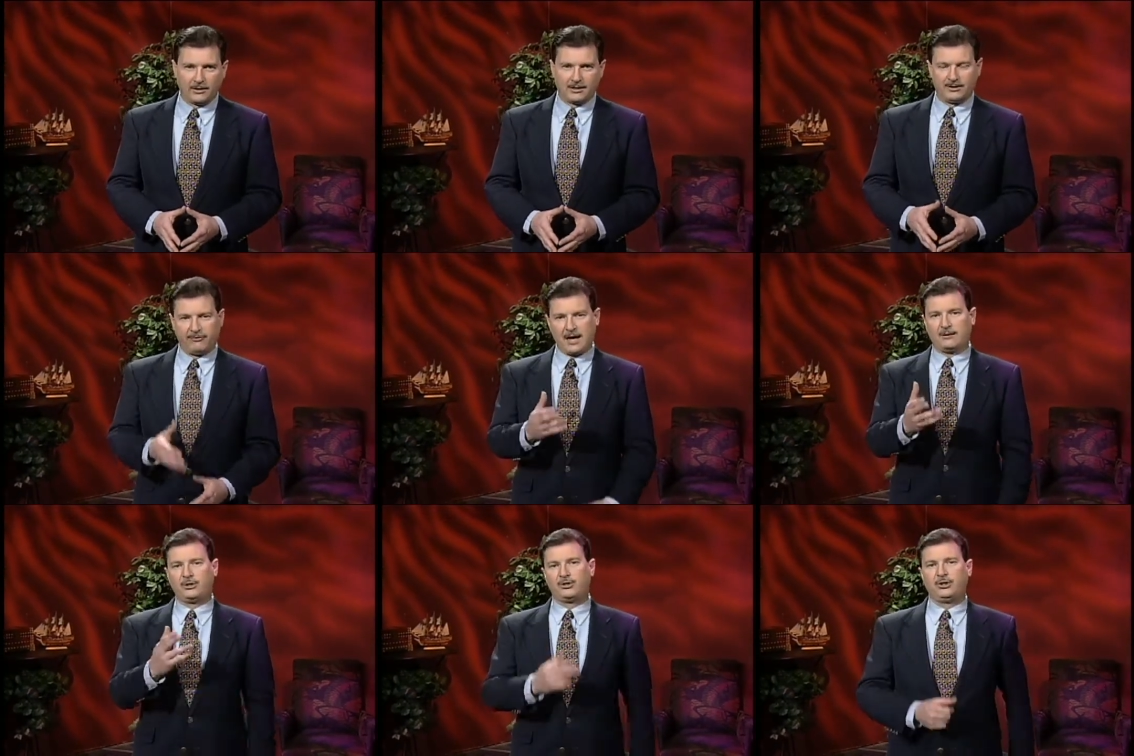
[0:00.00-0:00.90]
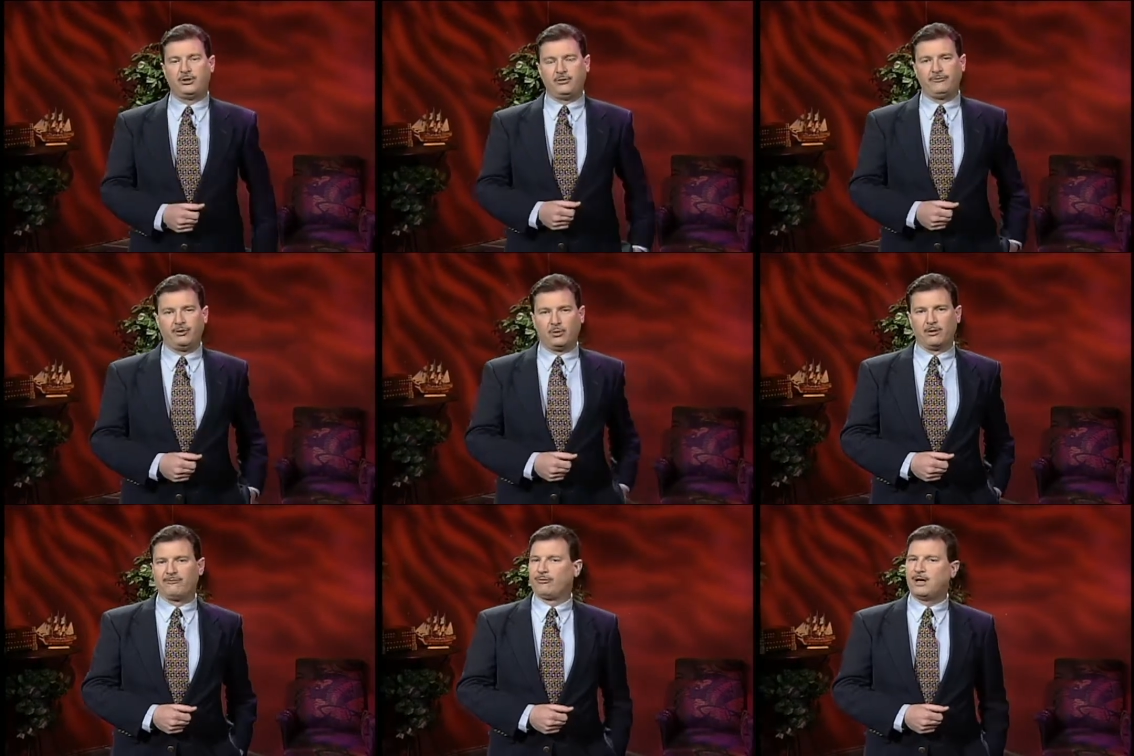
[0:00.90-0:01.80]
is available to you, the viewer,
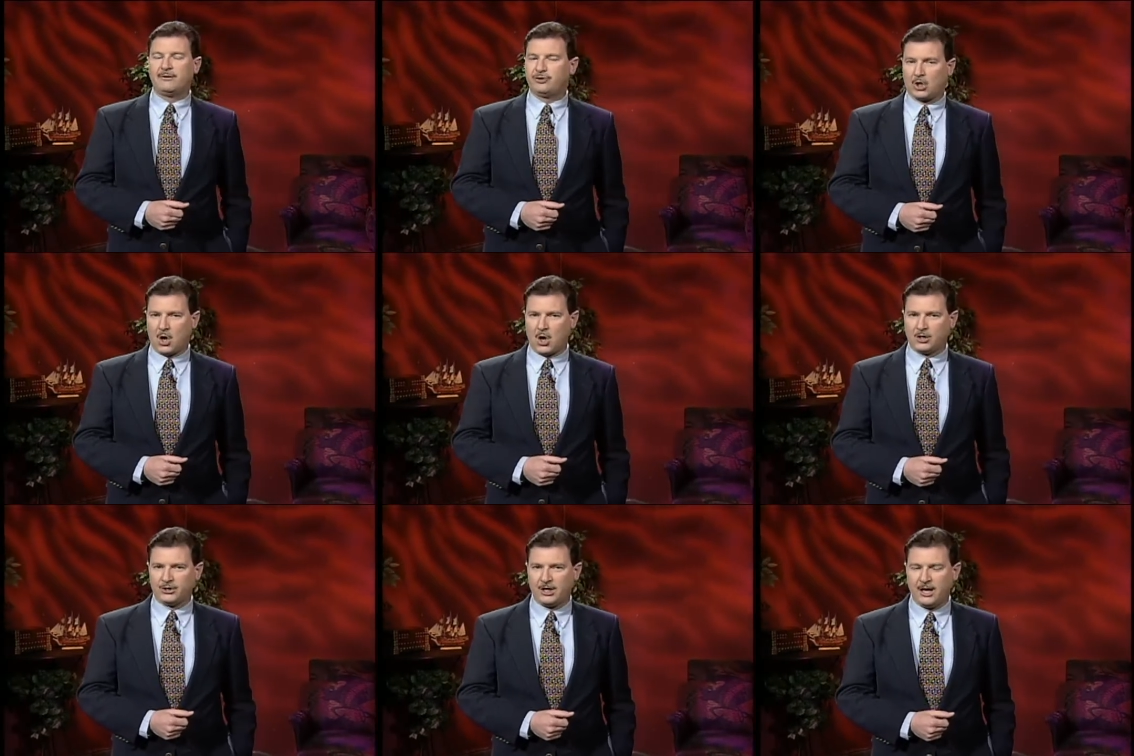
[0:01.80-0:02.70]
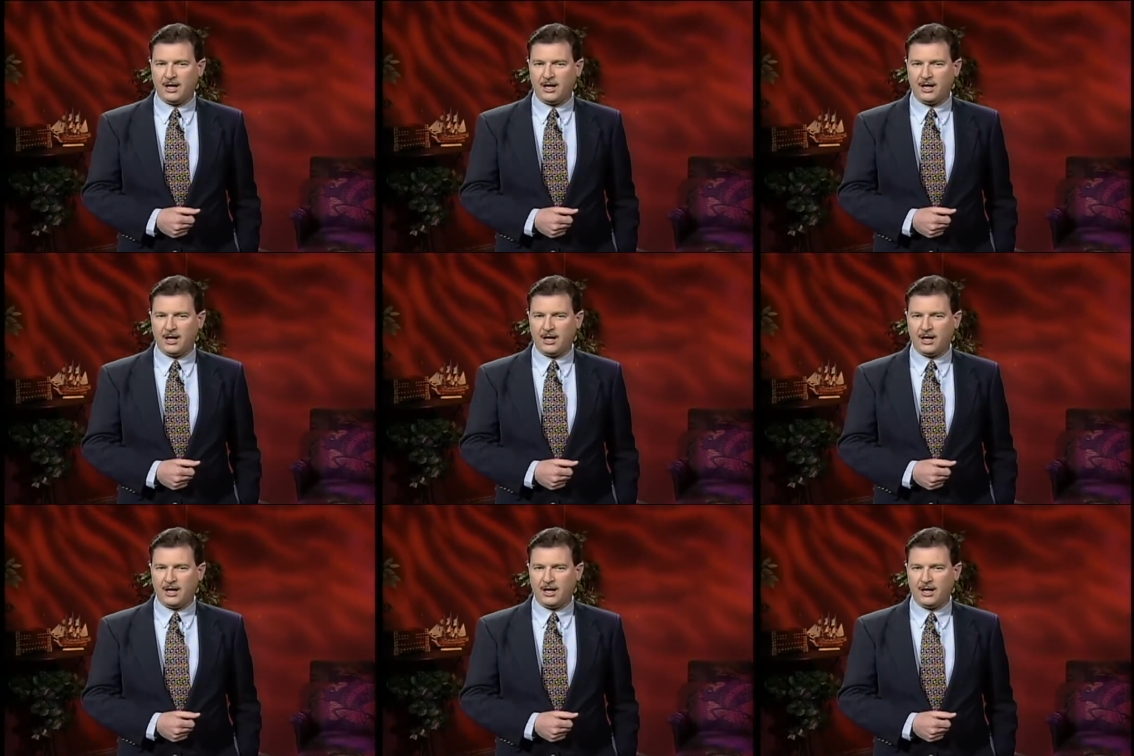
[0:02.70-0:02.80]
free of charge